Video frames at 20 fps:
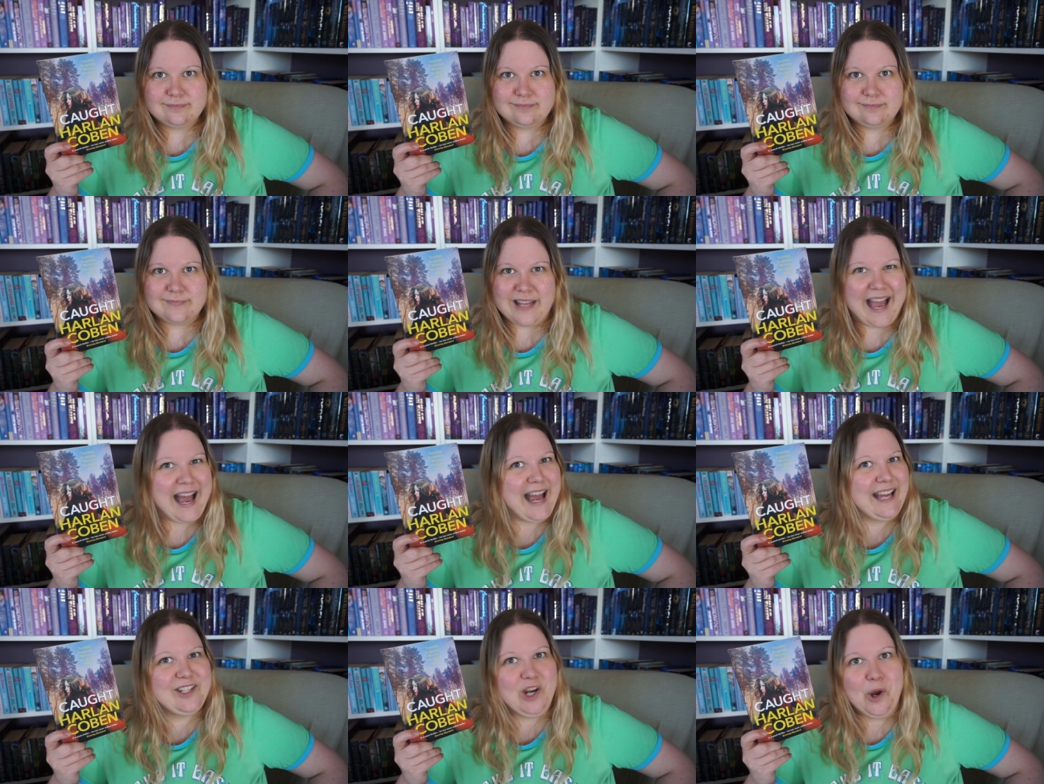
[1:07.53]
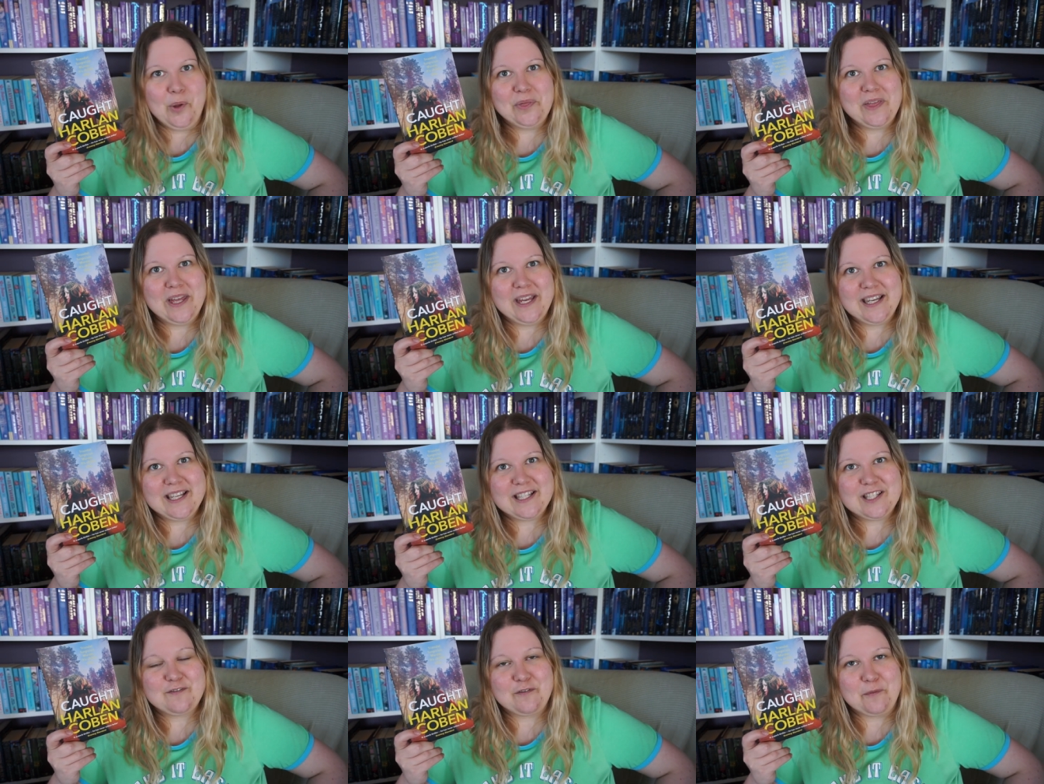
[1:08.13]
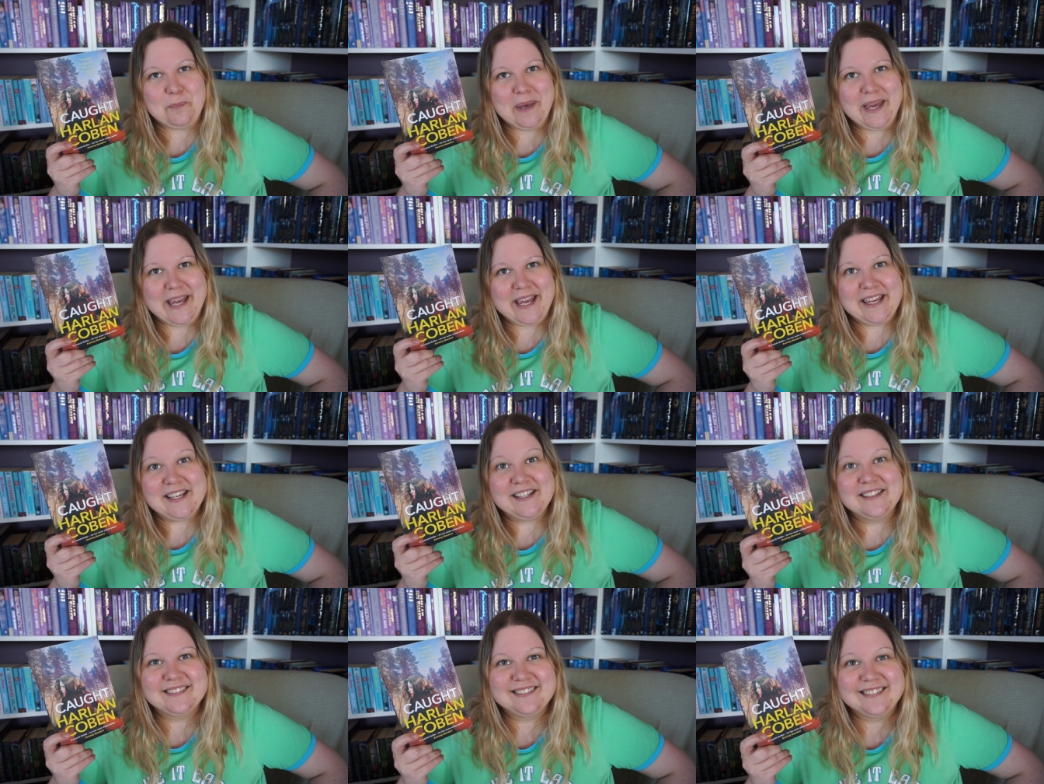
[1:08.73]
I don't think it's for me.
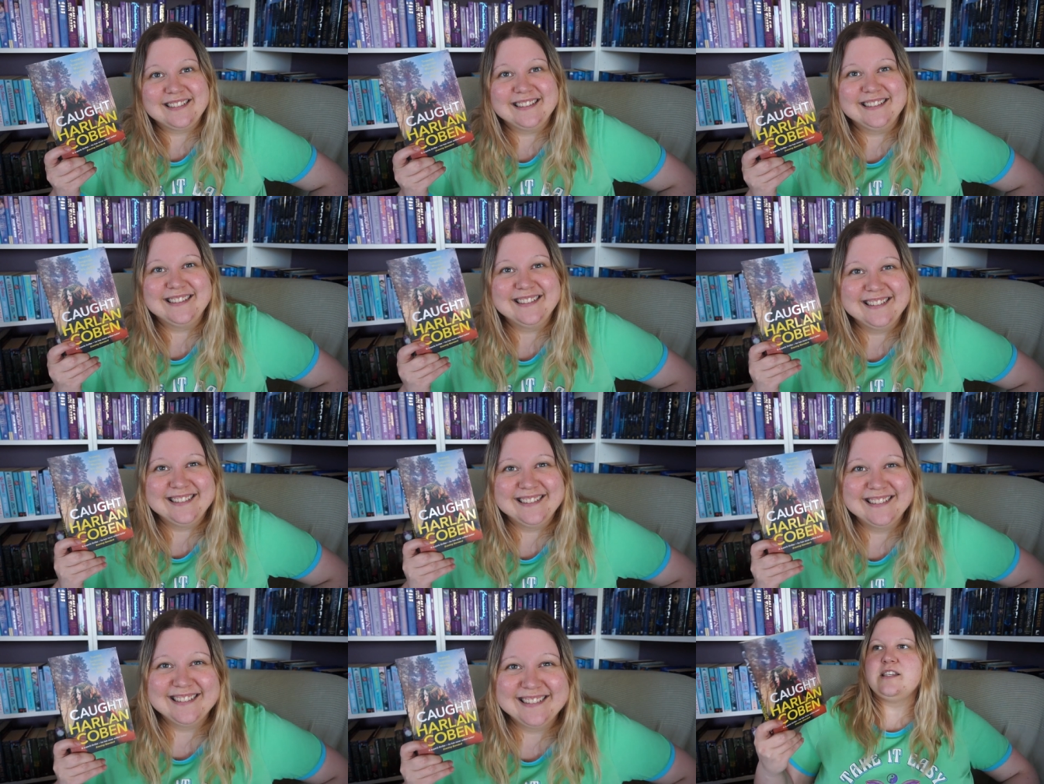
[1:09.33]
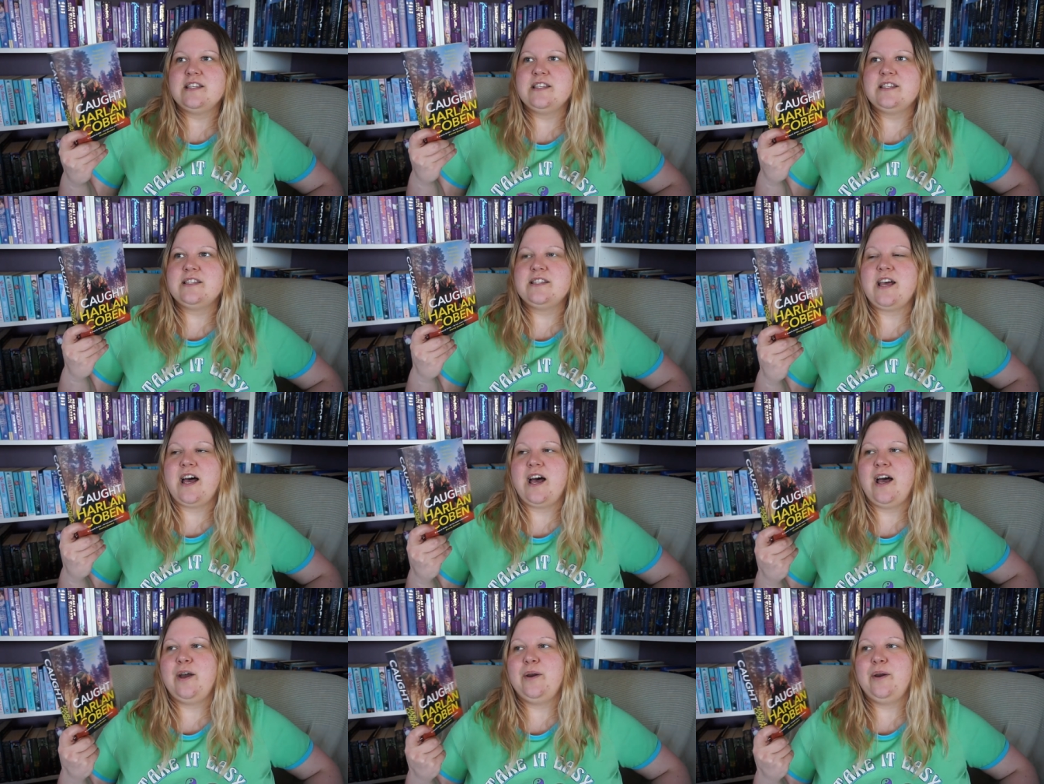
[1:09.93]
So